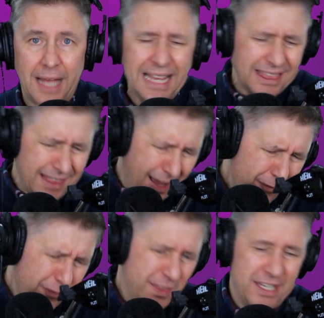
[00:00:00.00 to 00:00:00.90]
I
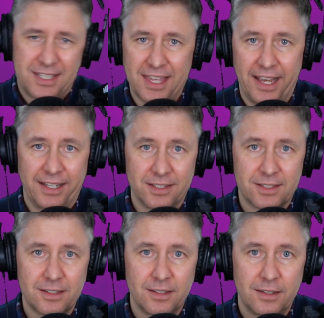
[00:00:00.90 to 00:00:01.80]
love these
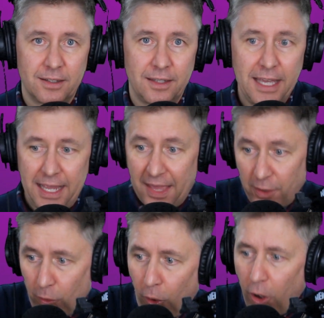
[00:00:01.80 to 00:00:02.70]
things. And
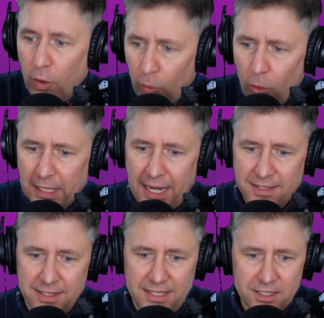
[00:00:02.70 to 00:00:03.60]
they're all
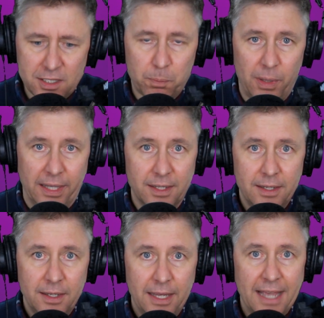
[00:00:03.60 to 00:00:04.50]
organized and disciplined.
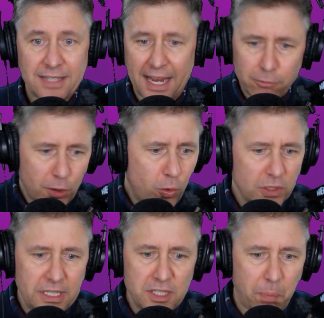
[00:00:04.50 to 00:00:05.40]
As I
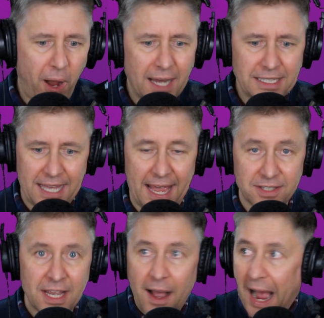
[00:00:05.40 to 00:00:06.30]
record these
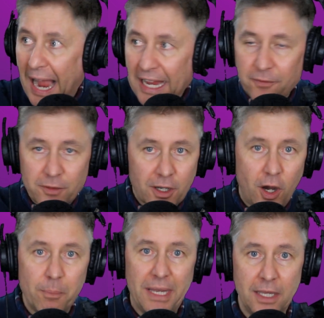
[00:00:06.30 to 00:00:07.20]
podcasts, I have to
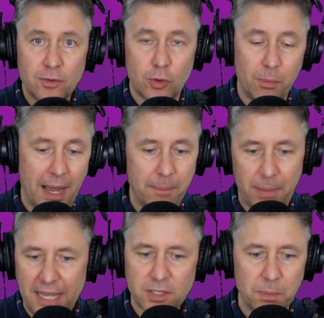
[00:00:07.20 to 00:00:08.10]
come into my
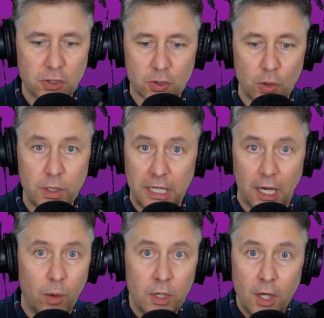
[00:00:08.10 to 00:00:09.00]
basement
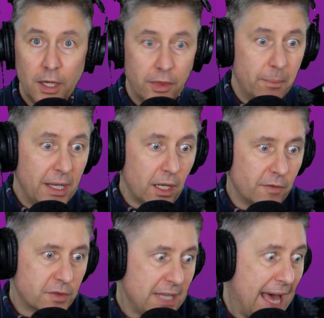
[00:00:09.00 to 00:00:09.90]
studio in the middle
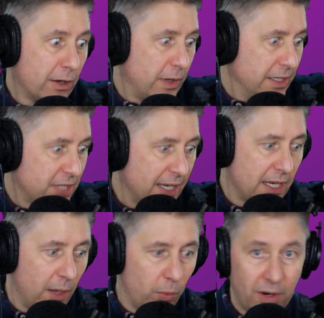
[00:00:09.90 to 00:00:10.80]
of Saturday,
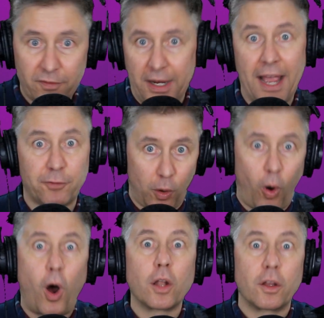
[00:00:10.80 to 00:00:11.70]
Sunday, wherever, after
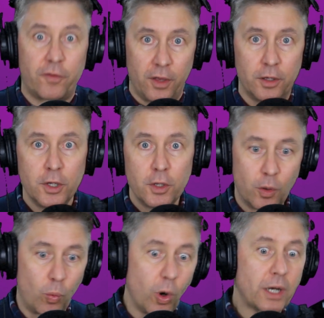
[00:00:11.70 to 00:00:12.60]
all of the,
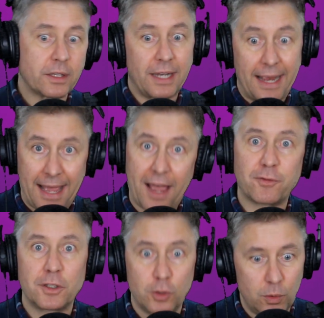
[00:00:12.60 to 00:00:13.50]
the work that I have
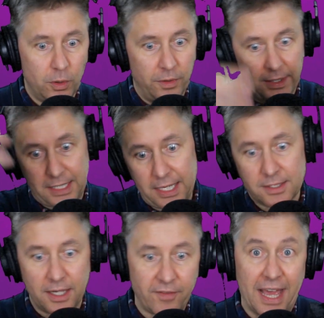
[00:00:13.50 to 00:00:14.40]
to do and the
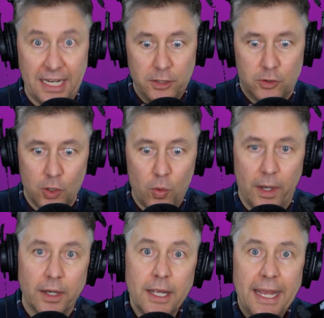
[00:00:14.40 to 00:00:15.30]
kids and everything, and I do
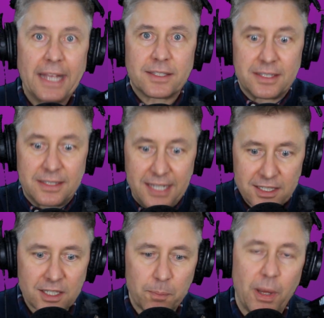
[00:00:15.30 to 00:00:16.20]
it. It's
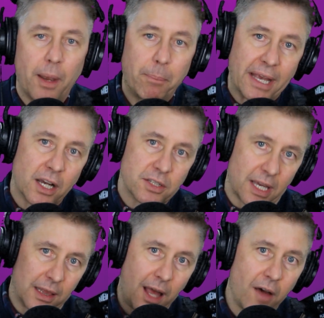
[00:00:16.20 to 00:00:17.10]
disciplined because I
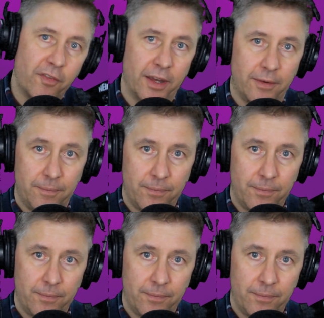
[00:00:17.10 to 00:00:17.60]
love it.